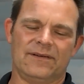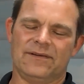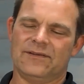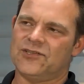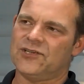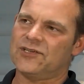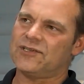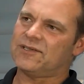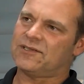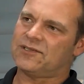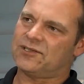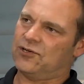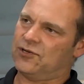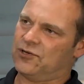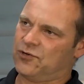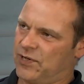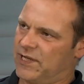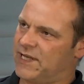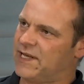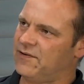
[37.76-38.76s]
just to
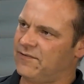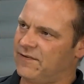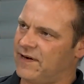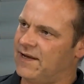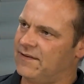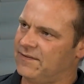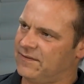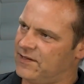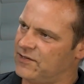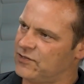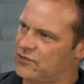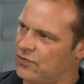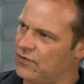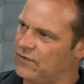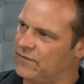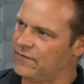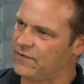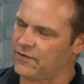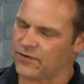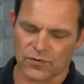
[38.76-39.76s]
quickly round things
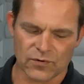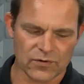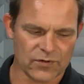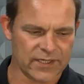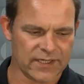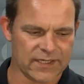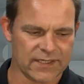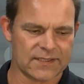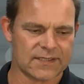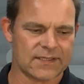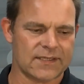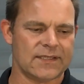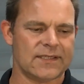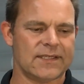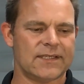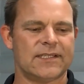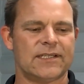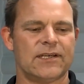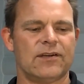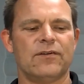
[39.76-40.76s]
off for the audience, the
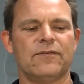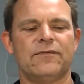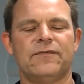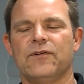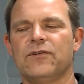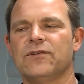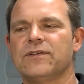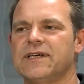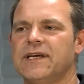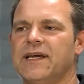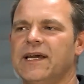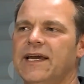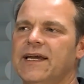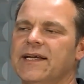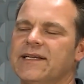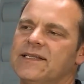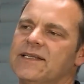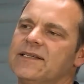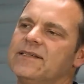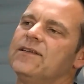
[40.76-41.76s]
TesiraFORTE
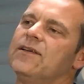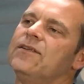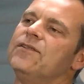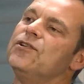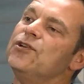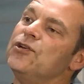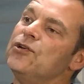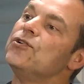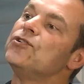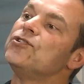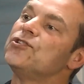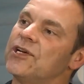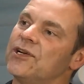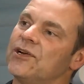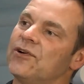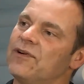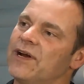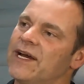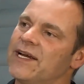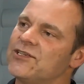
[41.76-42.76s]
X is the new
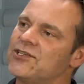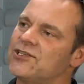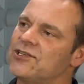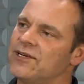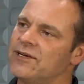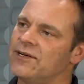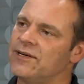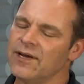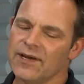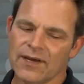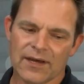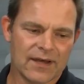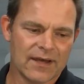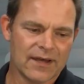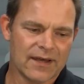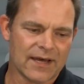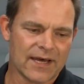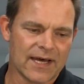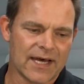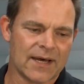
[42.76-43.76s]
generation
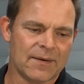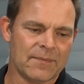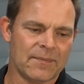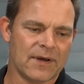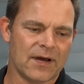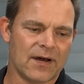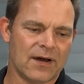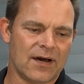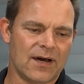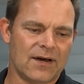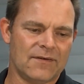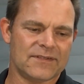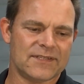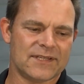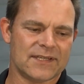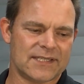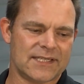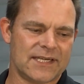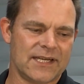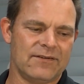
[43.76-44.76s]
of
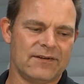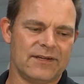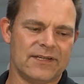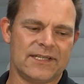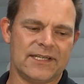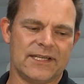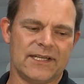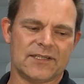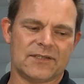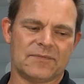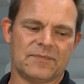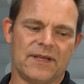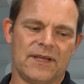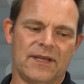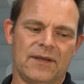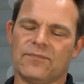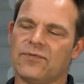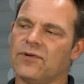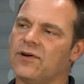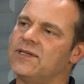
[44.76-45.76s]
Tesira
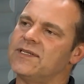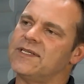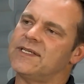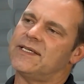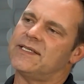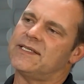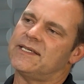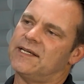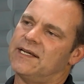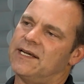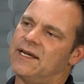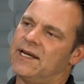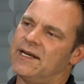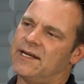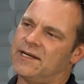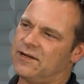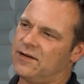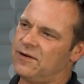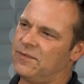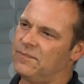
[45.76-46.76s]
DSP processing, and
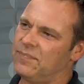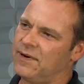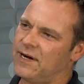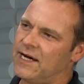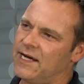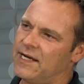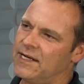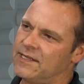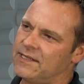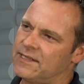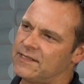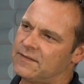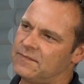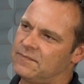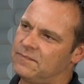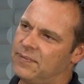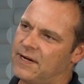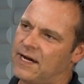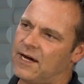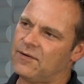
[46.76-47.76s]
it combines
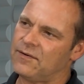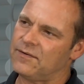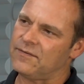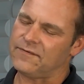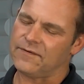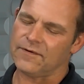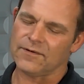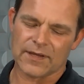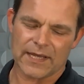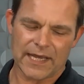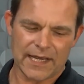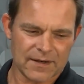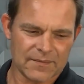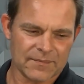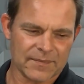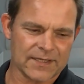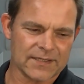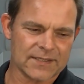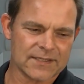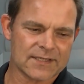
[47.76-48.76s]
powerful
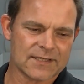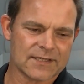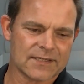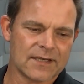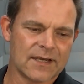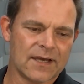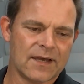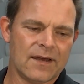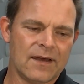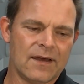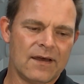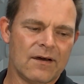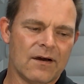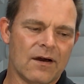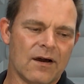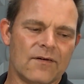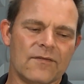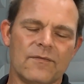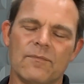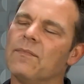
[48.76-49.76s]
elements
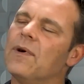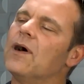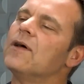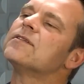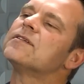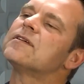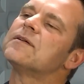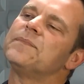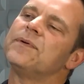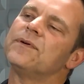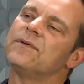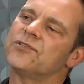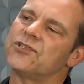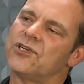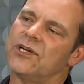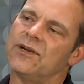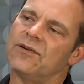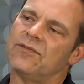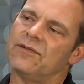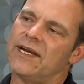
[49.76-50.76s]
of multiple
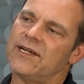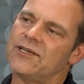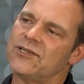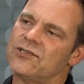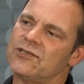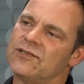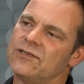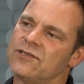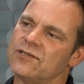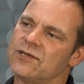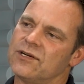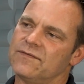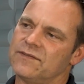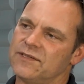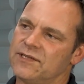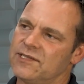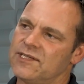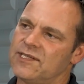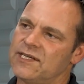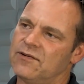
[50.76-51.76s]
generations of
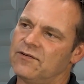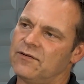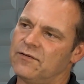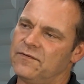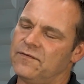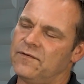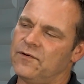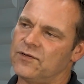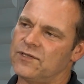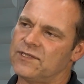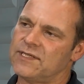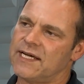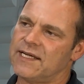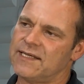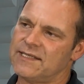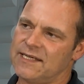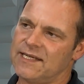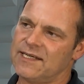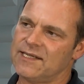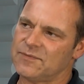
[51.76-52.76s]

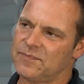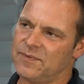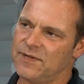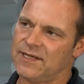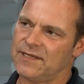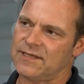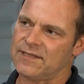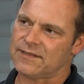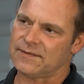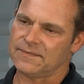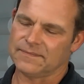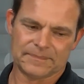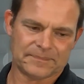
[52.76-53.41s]
TesiraFORTE DSPs.